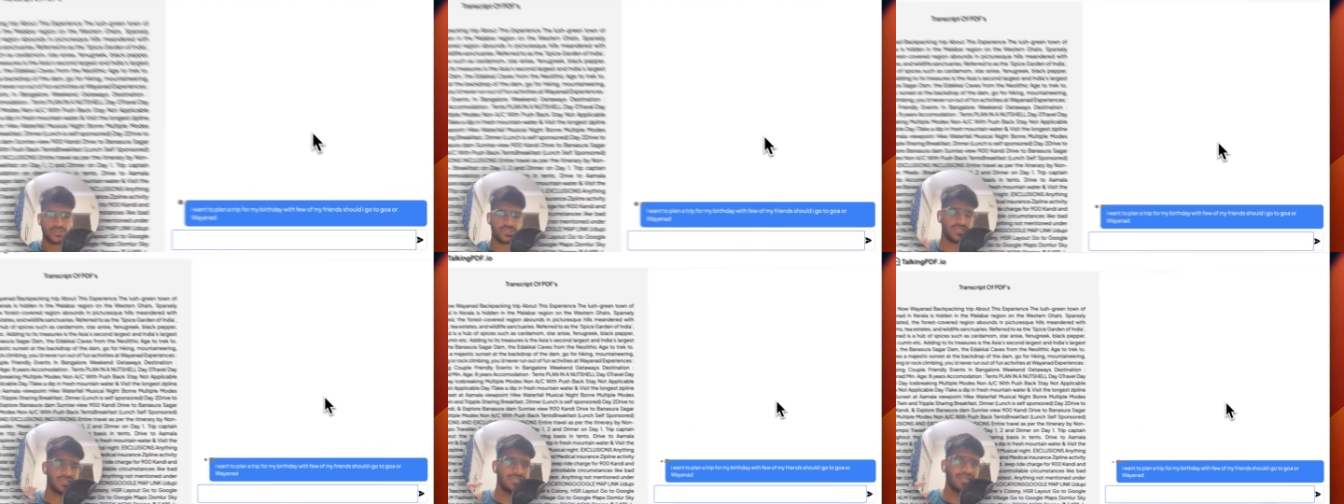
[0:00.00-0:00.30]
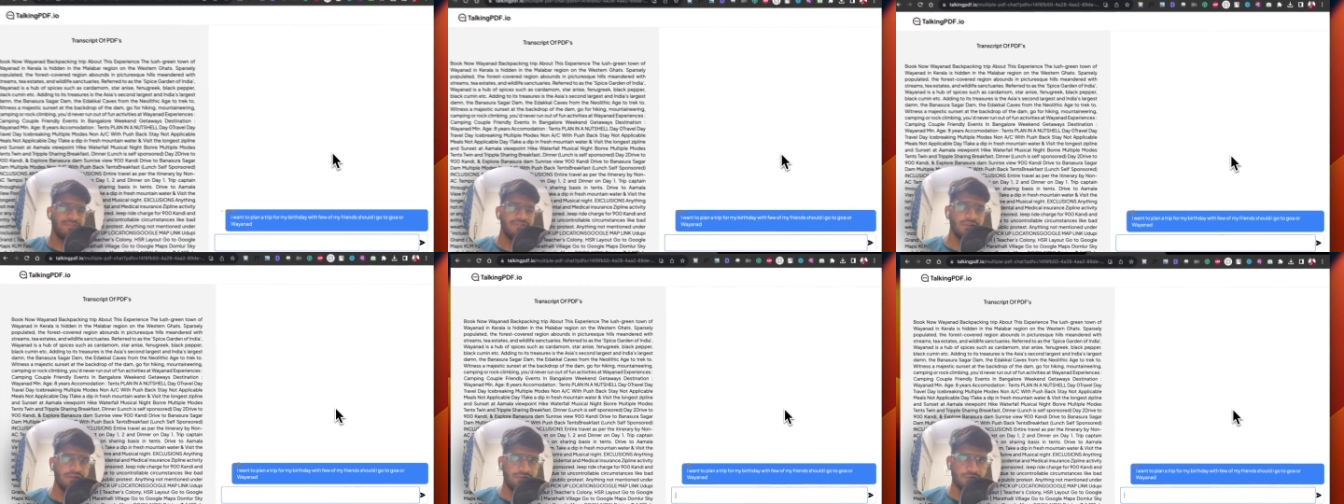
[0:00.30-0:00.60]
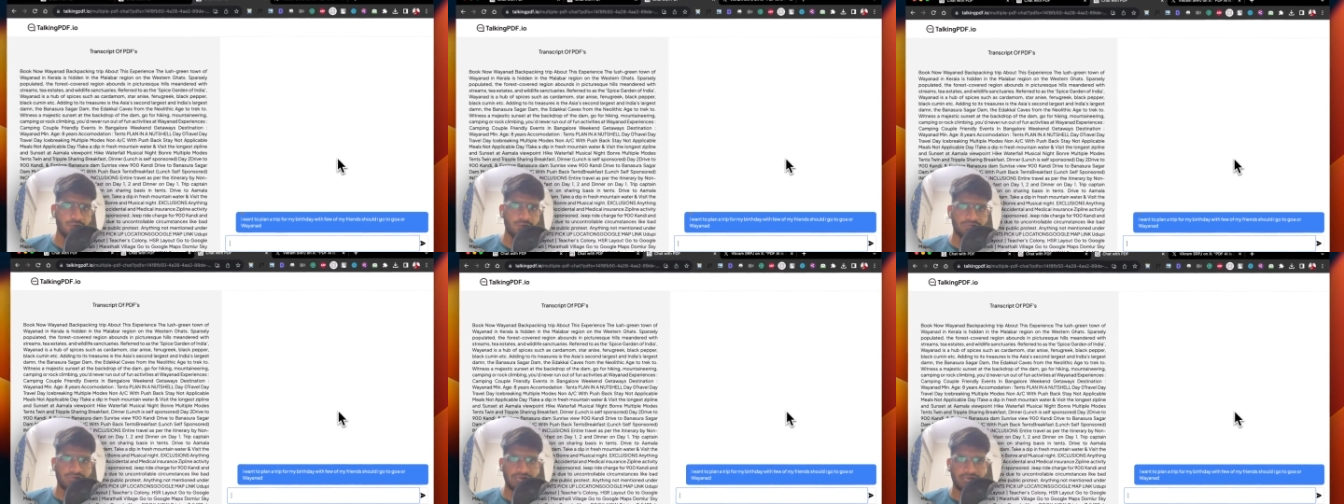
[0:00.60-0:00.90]
just give it a
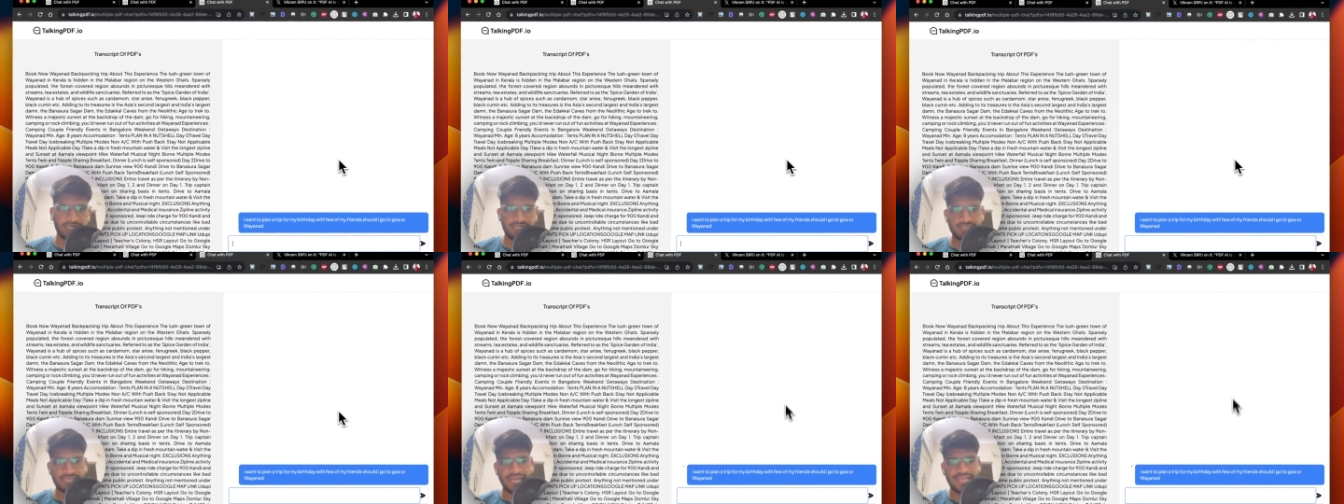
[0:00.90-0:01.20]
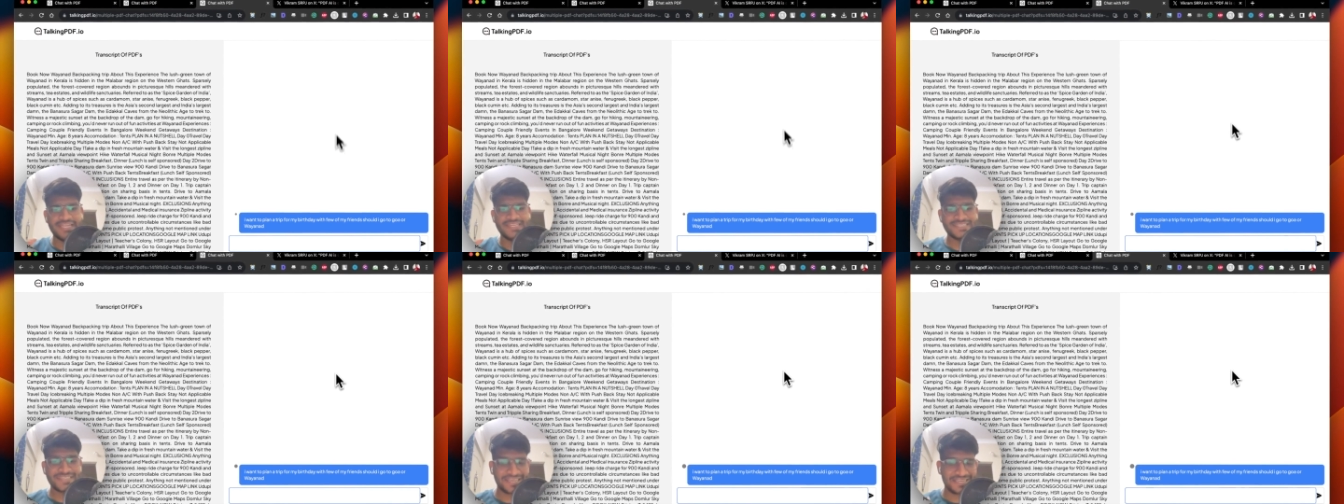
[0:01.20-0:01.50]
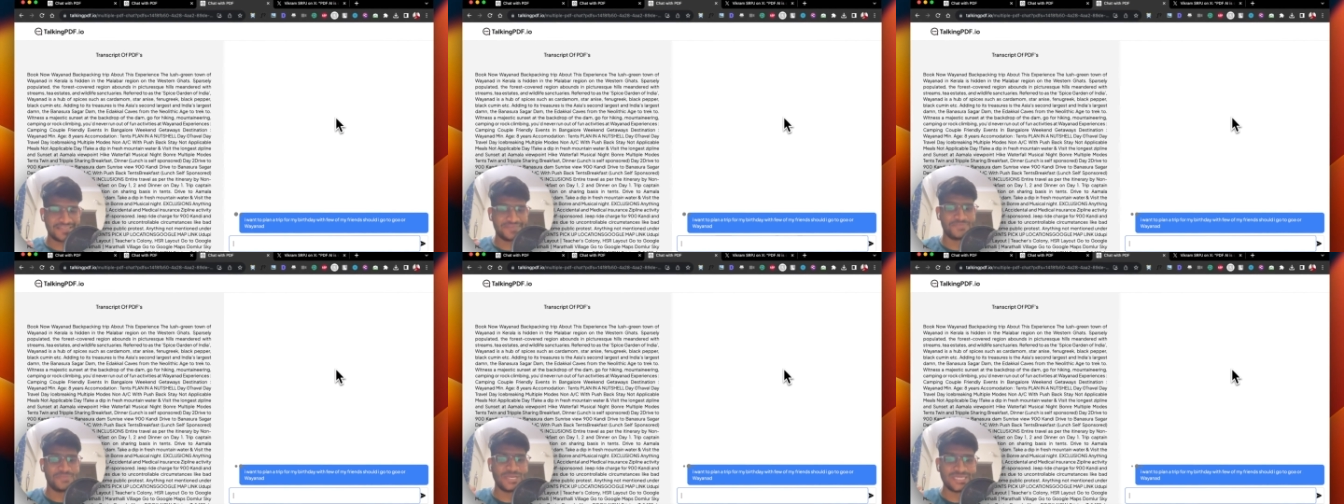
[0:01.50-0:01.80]
few seconds and is
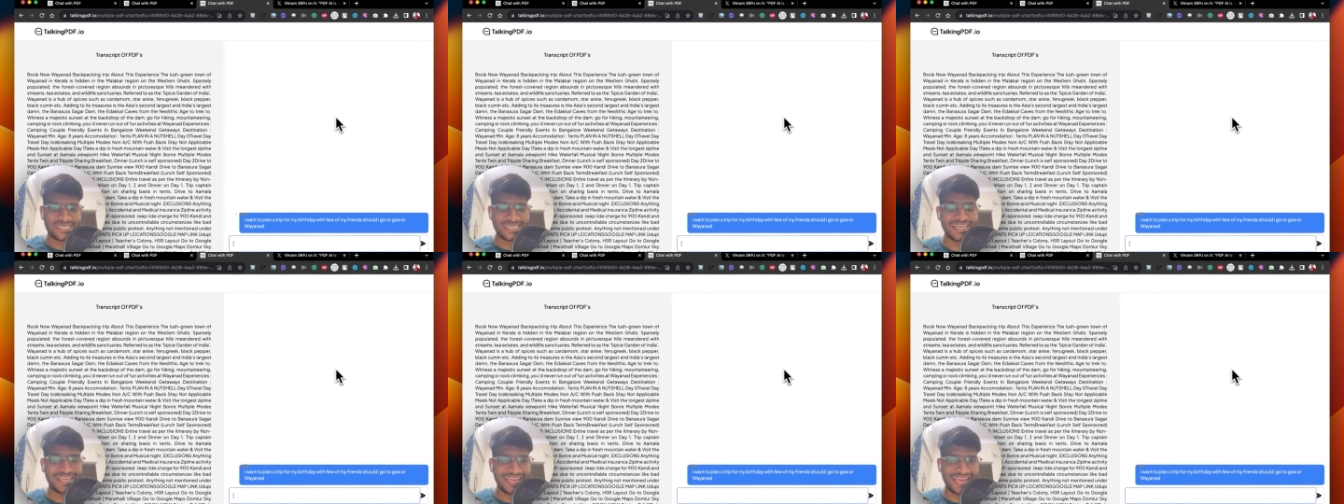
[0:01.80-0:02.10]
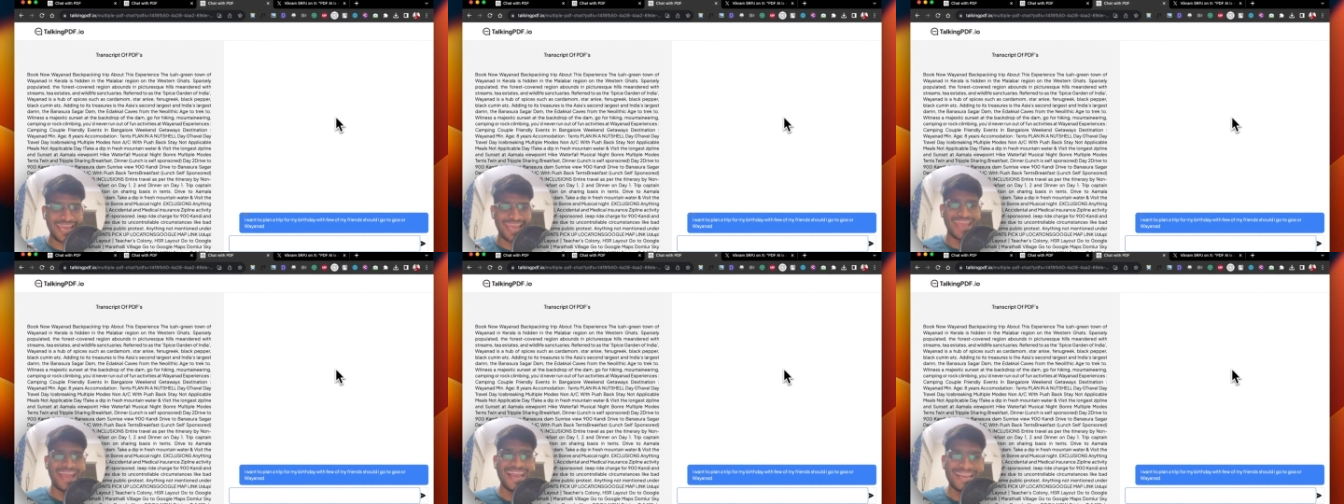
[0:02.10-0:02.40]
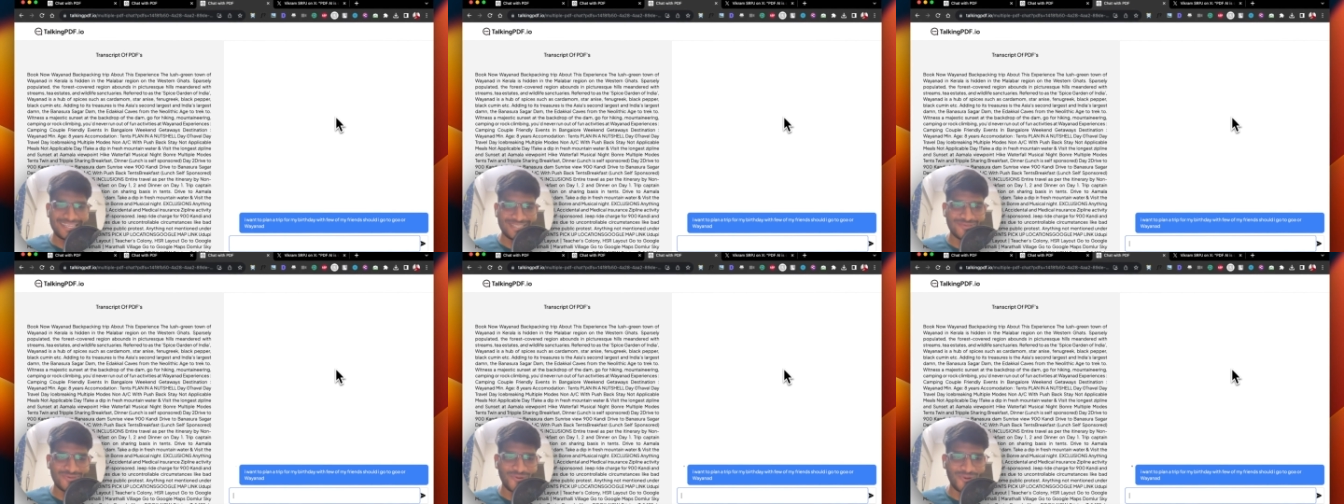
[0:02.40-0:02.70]
basically AI
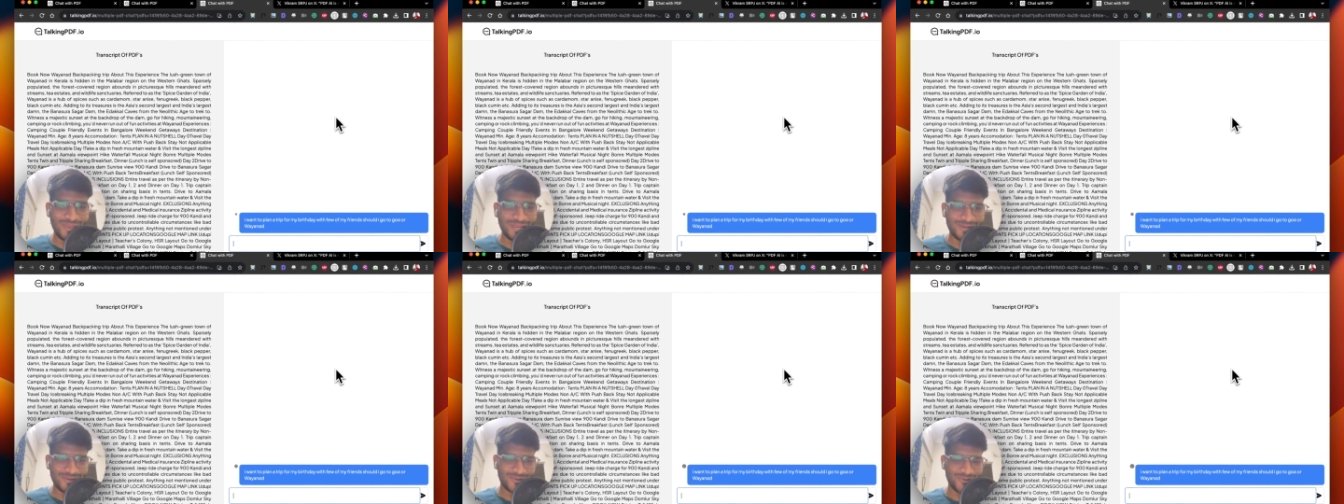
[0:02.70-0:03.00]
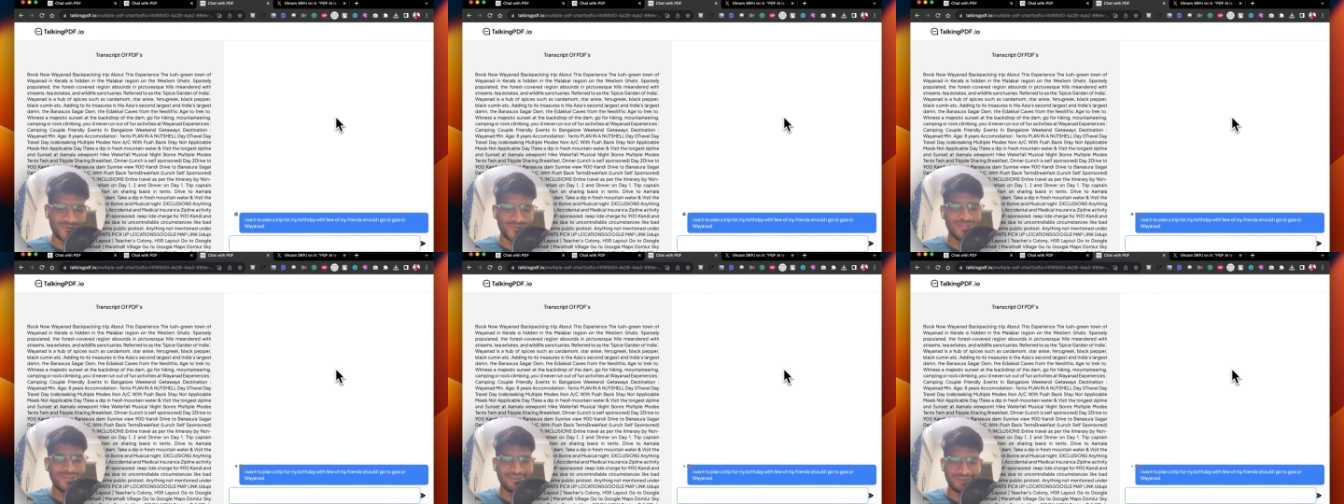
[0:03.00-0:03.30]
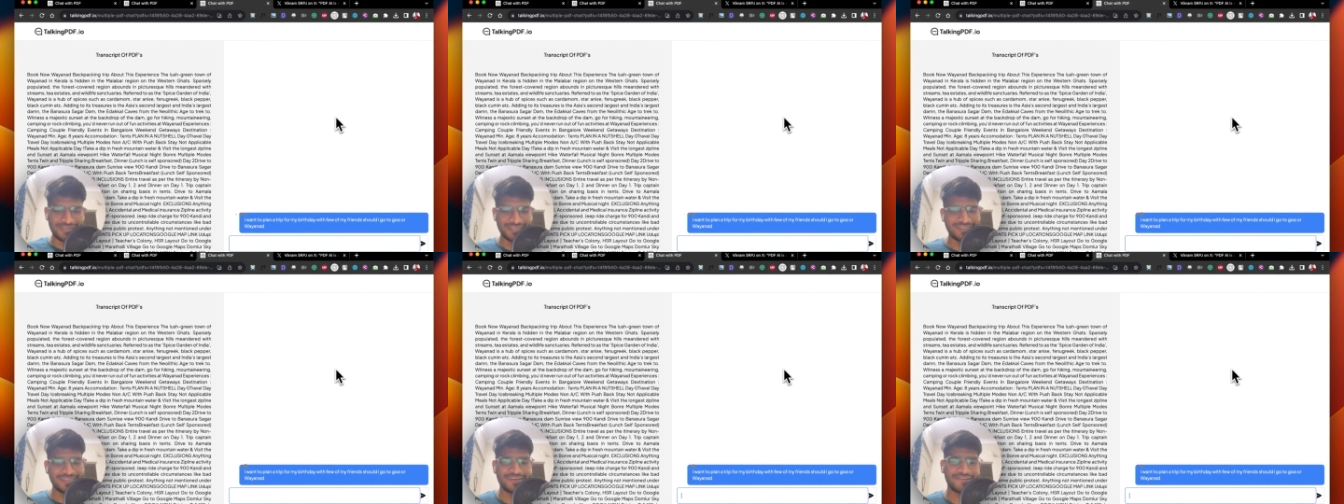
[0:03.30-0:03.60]
is going to do the
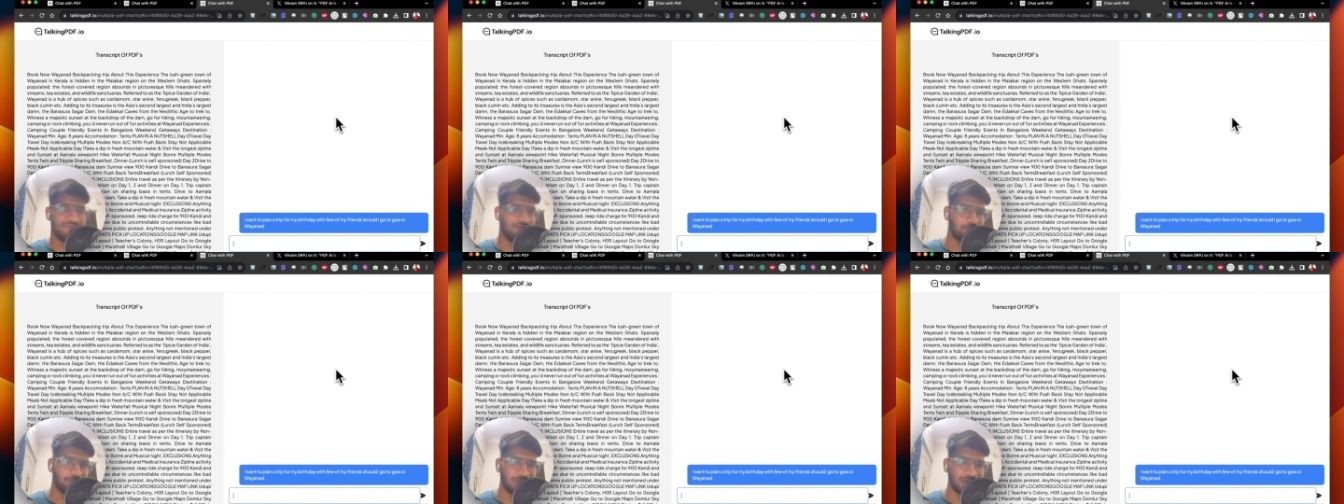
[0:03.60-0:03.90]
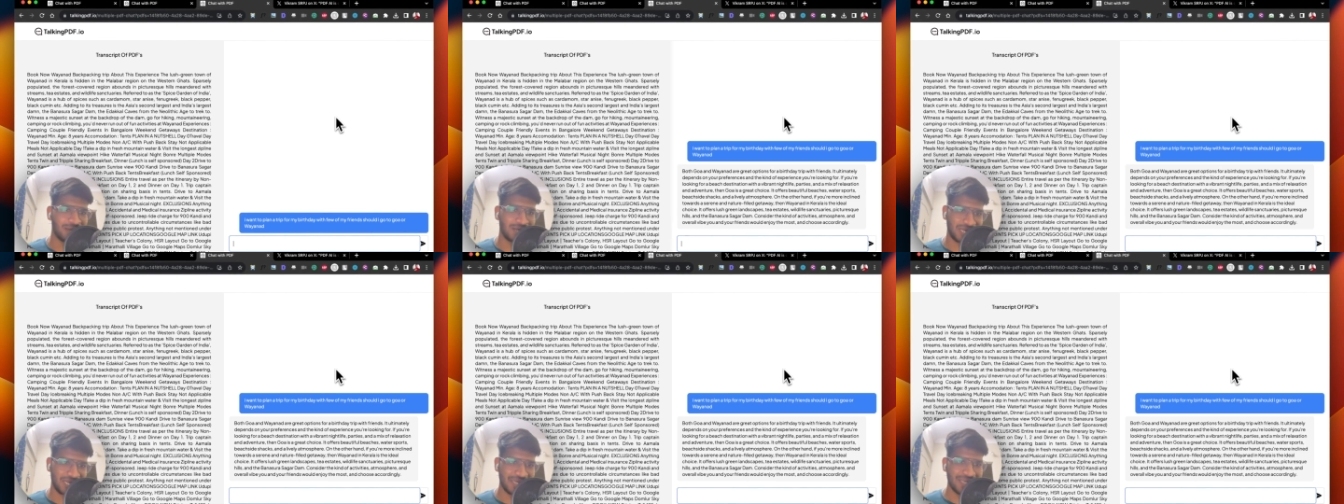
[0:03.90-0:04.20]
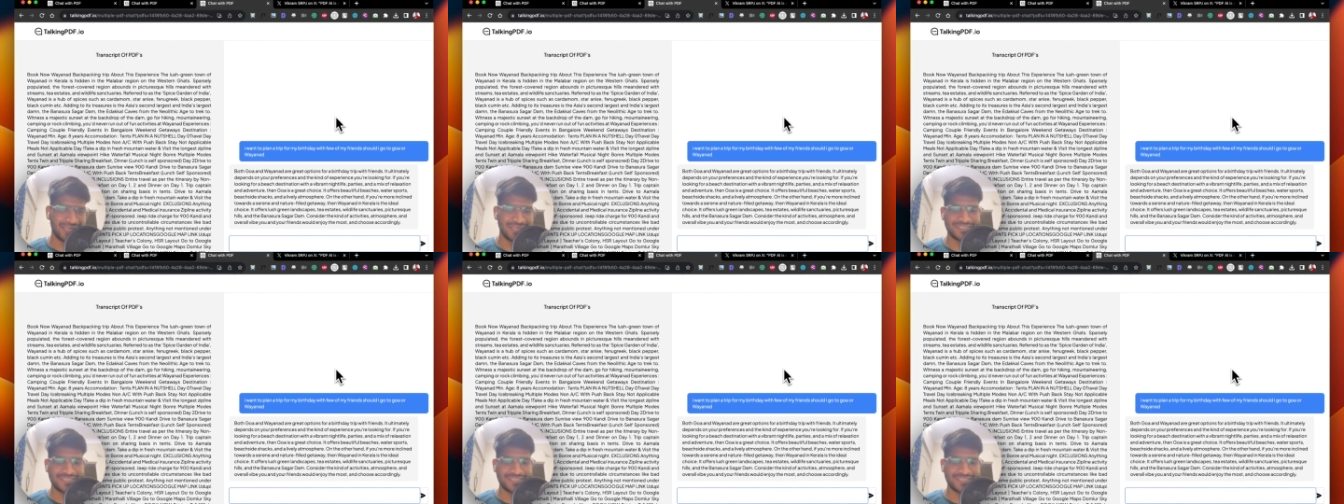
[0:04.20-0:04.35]
reasoning for me, right?